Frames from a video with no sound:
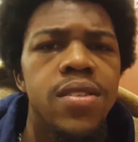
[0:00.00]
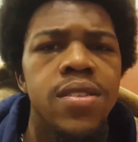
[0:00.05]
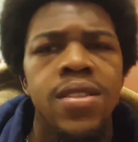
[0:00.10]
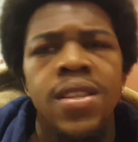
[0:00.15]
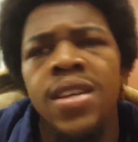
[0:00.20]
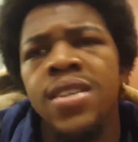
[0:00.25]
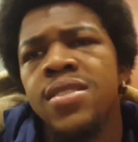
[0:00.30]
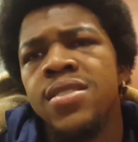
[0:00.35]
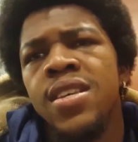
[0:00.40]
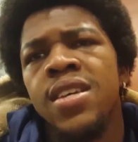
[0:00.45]

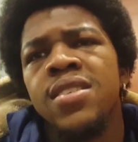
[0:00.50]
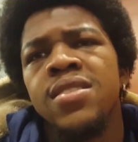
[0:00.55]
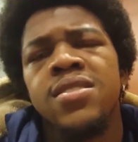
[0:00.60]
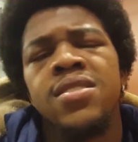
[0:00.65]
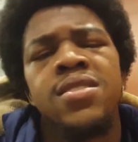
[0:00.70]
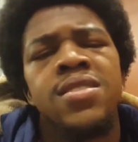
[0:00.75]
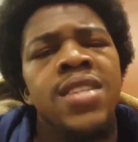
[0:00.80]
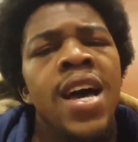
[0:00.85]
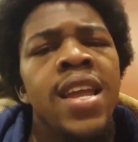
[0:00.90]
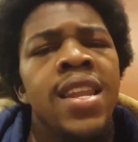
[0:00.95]
That's
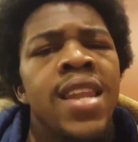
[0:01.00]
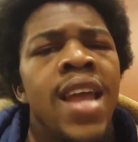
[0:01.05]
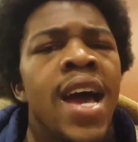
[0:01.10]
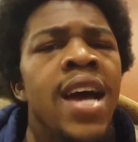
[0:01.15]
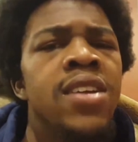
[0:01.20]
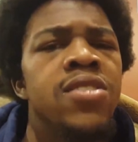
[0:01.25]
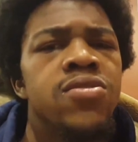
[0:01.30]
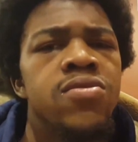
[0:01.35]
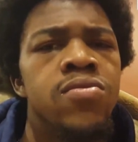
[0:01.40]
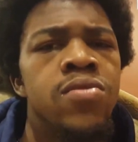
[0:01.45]
just not
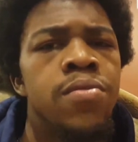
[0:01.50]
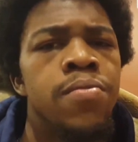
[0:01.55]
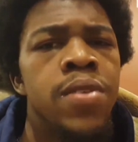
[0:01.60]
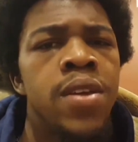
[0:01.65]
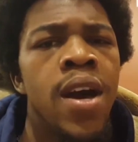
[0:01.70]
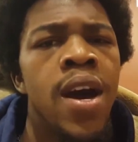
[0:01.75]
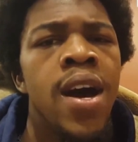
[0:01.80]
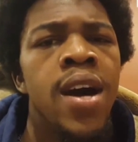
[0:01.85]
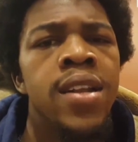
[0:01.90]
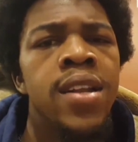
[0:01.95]
natural, to
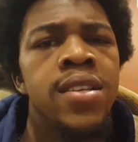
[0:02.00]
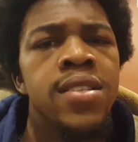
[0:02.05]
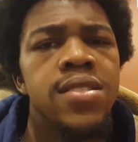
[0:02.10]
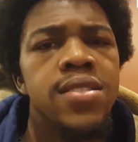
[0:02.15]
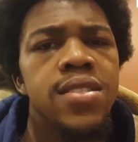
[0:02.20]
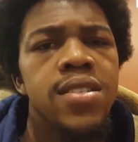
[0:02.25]
be honest.